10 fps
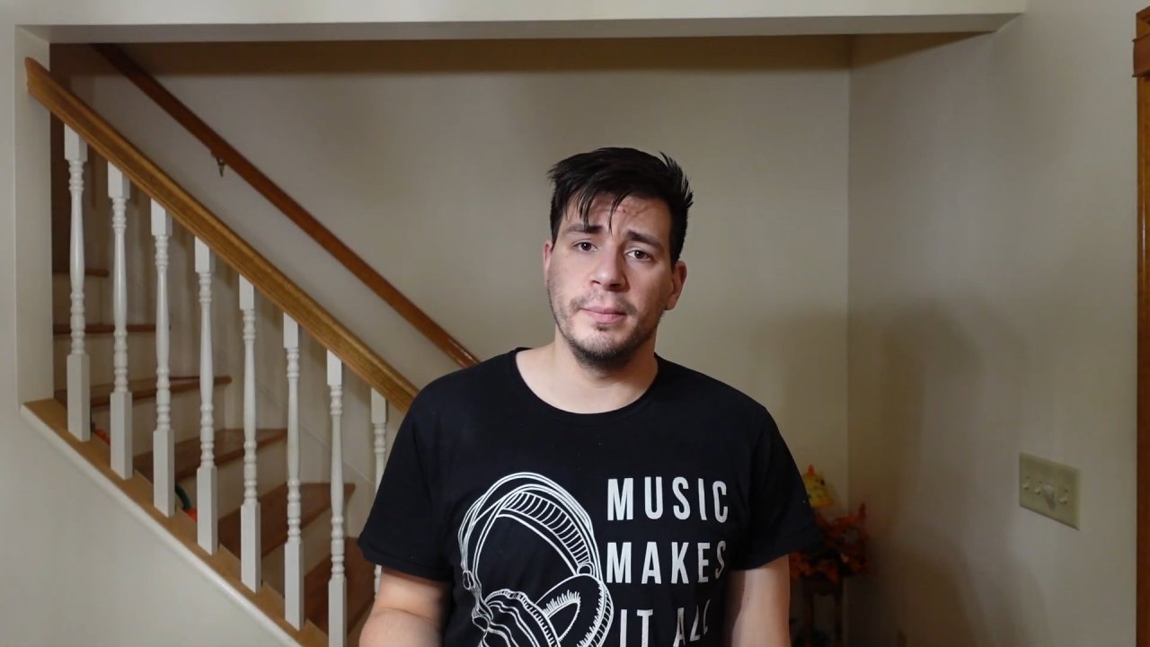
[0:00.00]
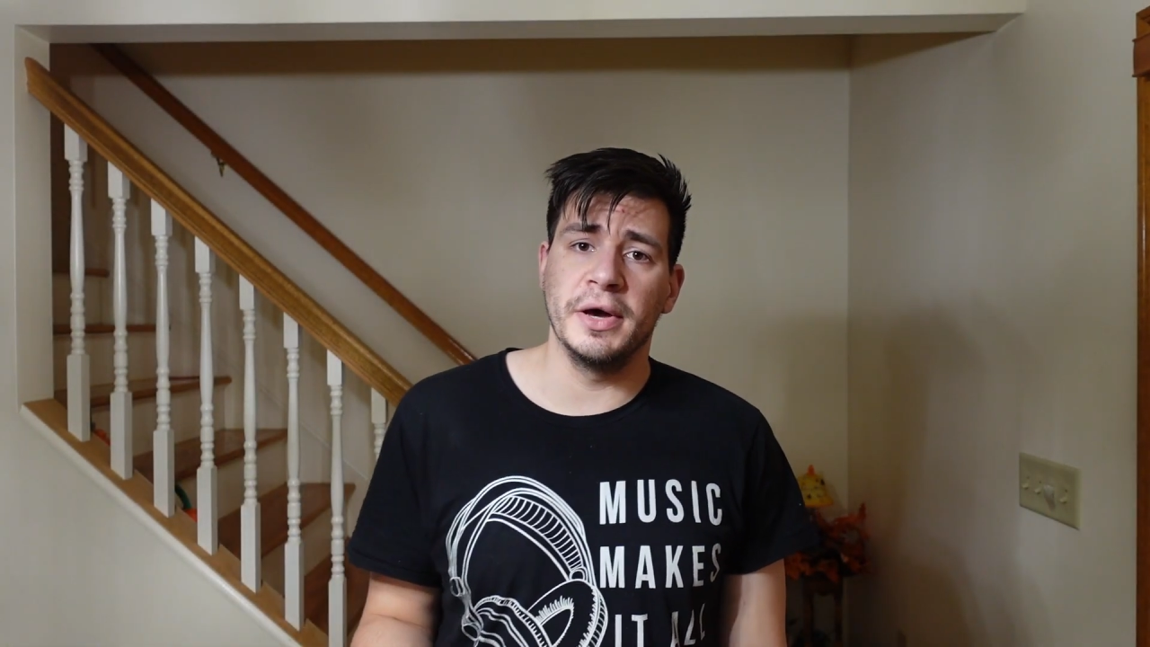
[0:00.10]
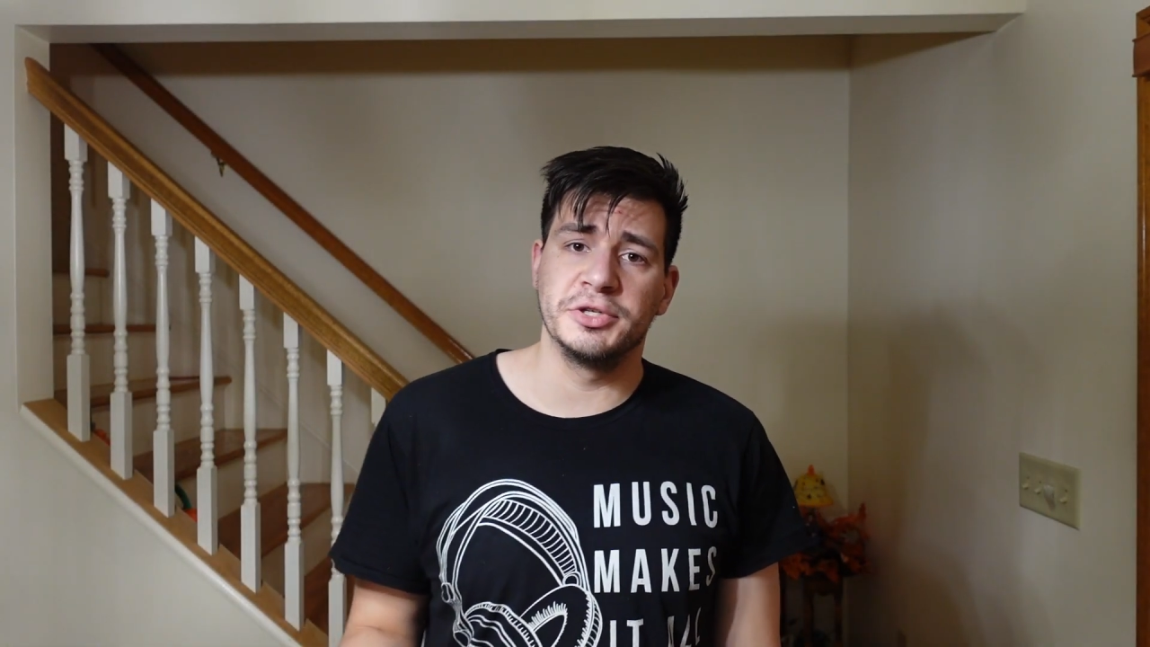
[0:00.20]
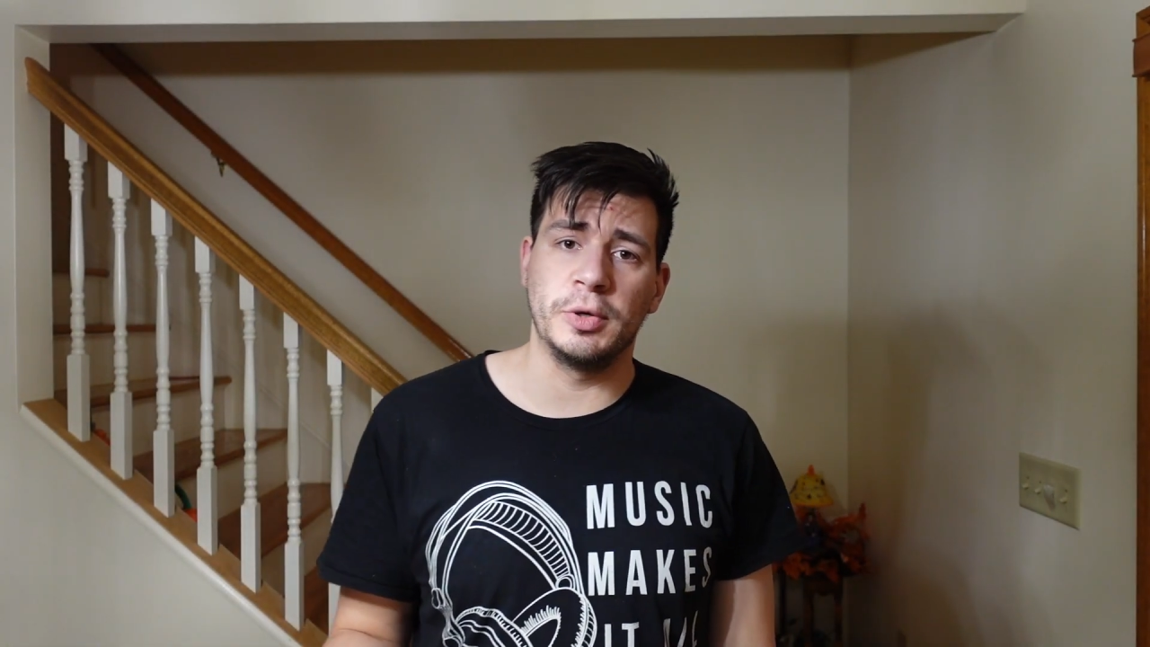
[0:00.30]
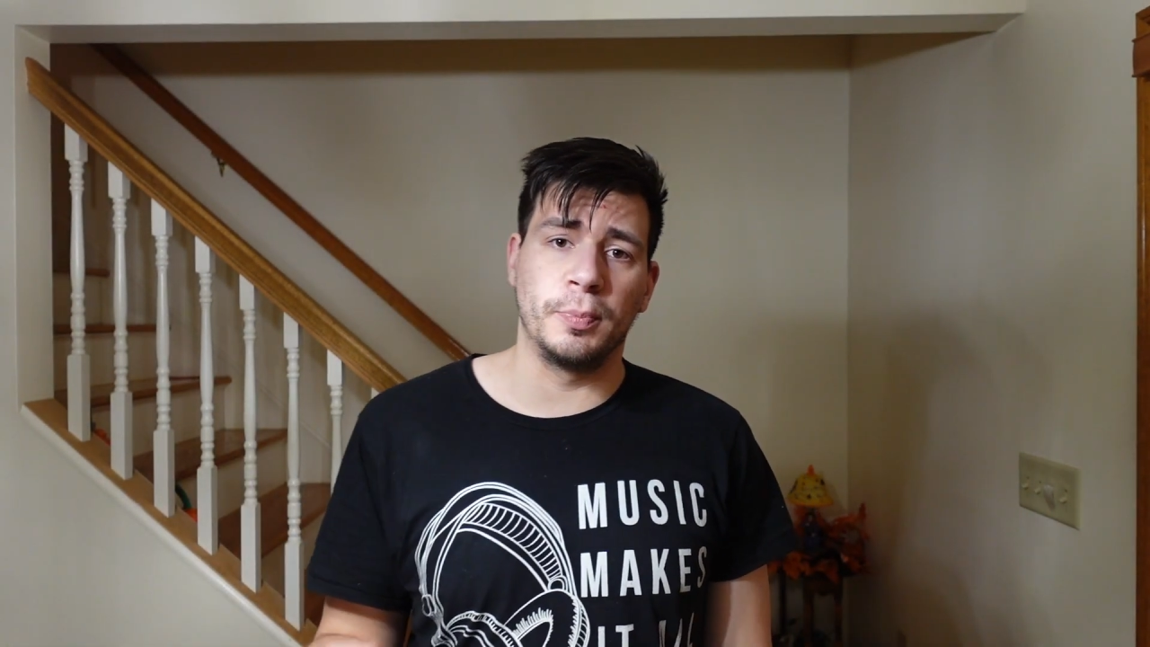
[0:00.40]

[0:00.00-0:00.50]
muscle